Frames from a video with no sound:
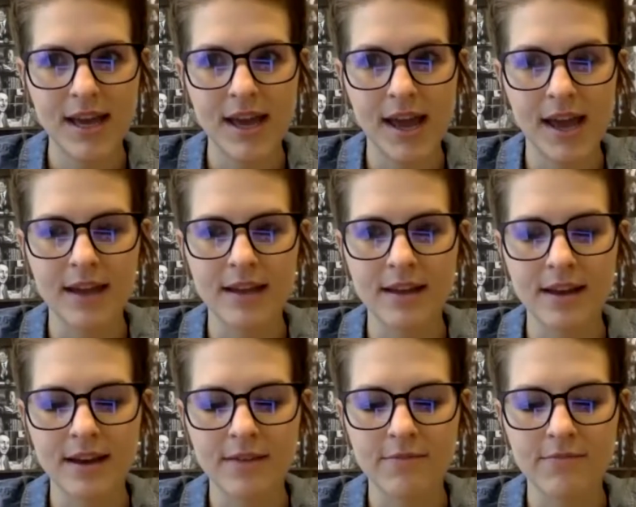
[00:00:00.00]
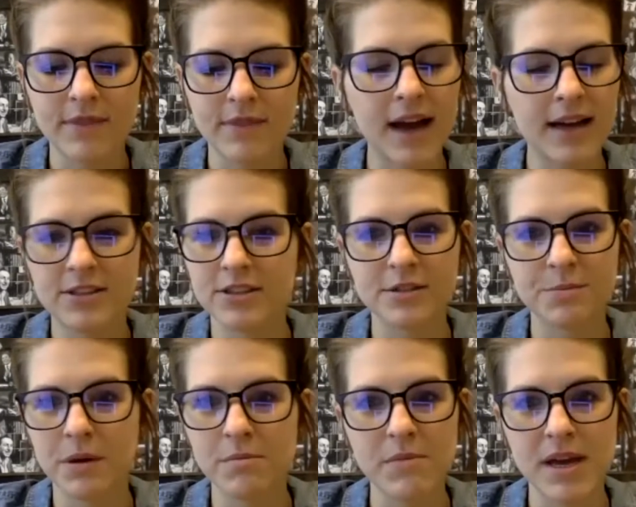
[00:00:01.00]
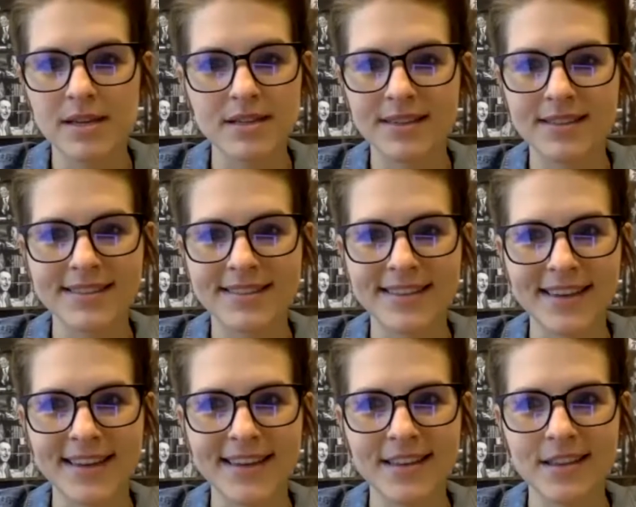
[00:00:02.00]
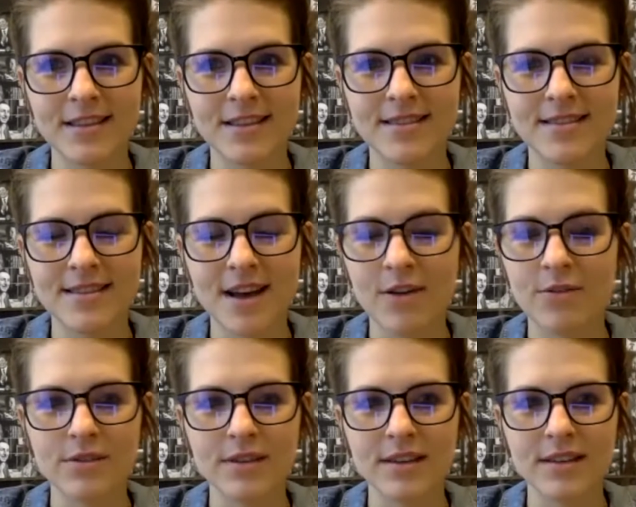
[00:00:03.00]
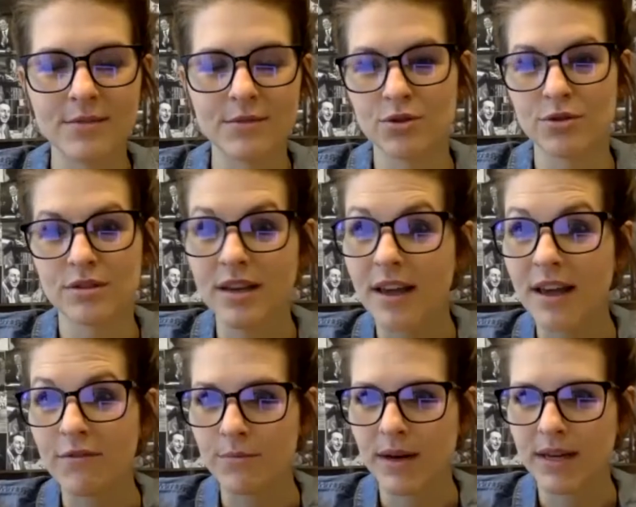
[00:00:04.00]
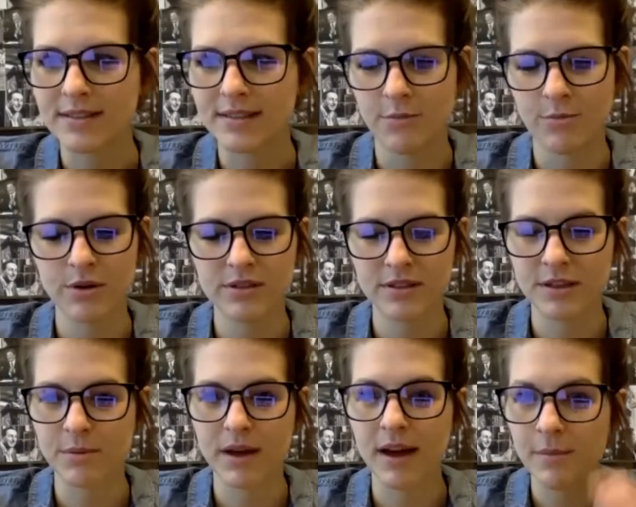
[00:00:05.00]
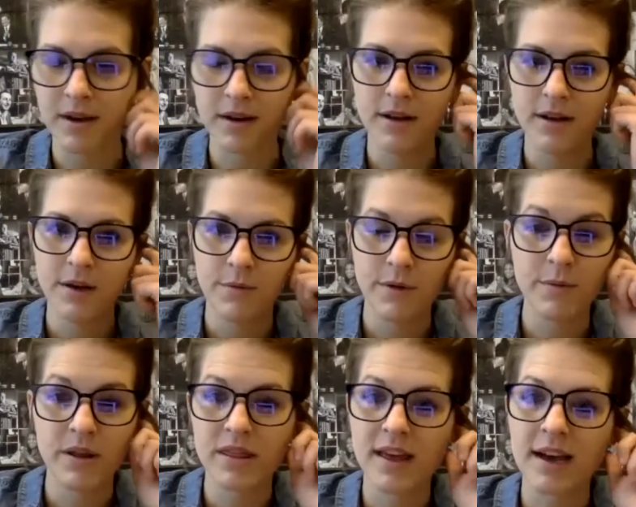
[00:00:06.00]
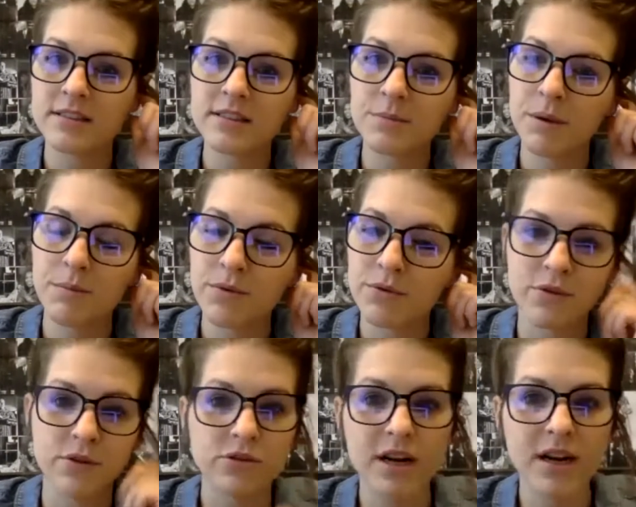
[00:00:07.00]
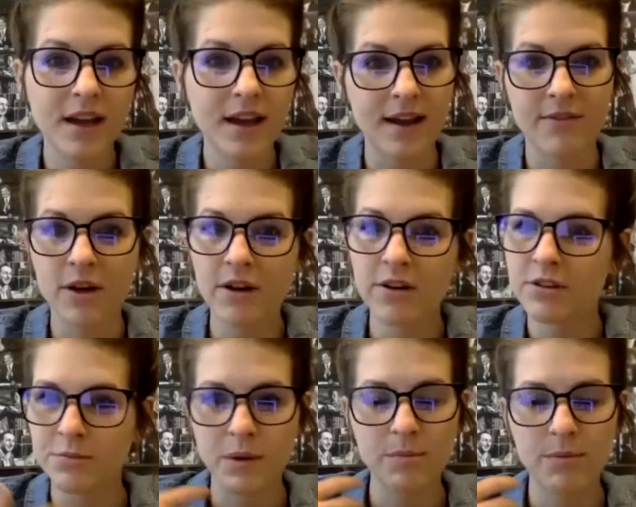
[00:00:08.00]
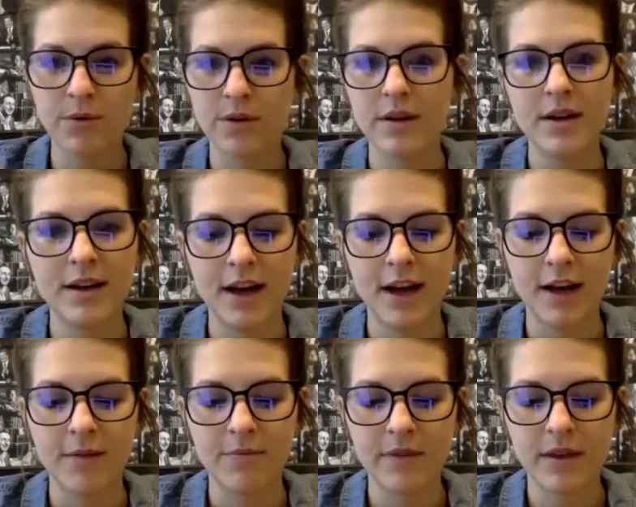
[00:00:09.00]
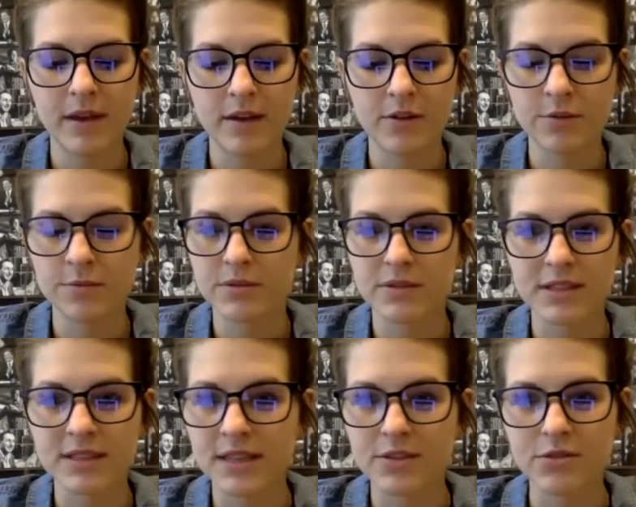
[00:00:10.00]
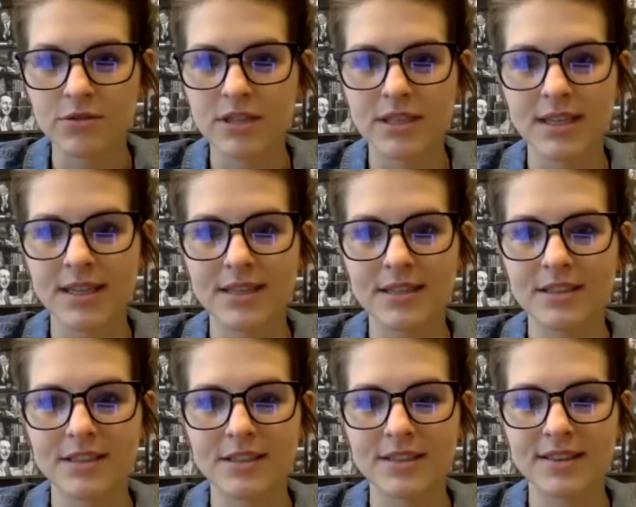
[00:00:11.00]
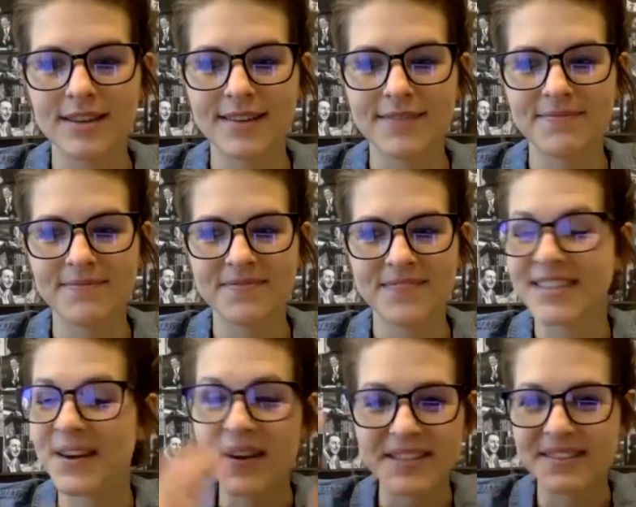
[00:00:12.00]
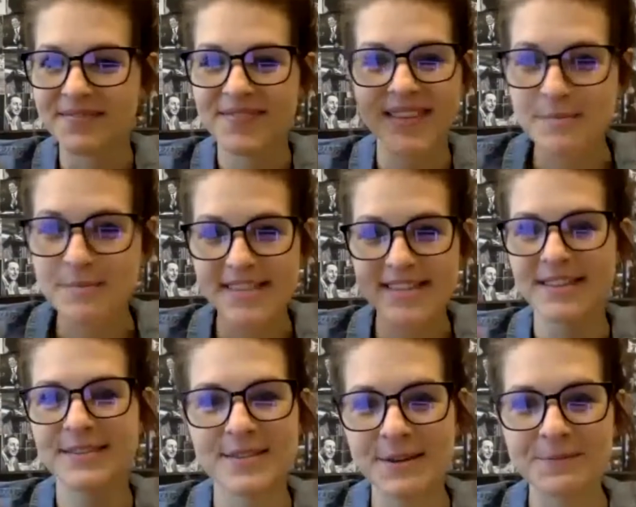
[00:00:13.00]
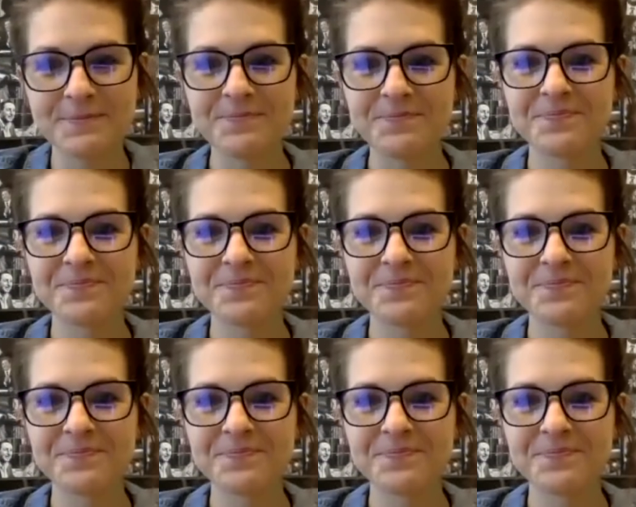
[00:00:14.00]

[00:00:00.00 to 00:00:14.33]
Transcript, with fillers: And um, yeah, it's just been amazing to see not only the results, again, for myself personally, but I mean, we've put thousands of people through the training and have hundreds of people um, in terms of success stories. And it's just, um, it's awesome. It's amazing. So. So